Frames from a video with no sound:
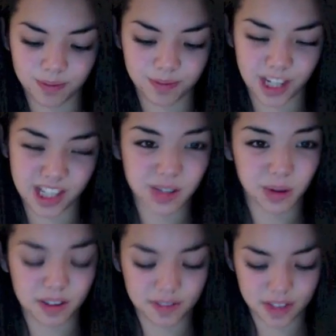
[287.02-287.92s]
that's the
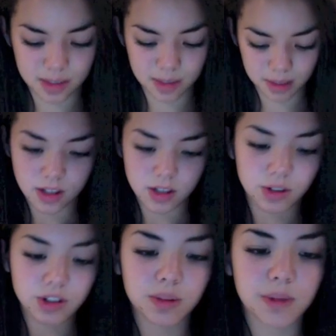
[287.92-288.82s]
way it fits me. So it
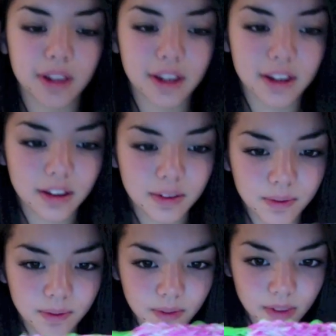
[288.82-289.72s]
should be like
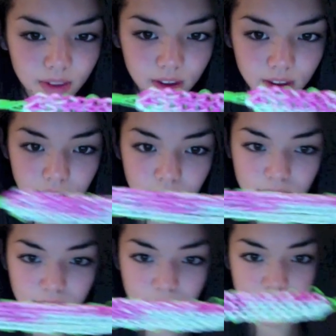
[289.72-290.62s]

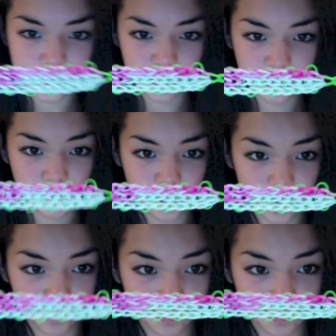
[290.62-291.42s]
this at the end.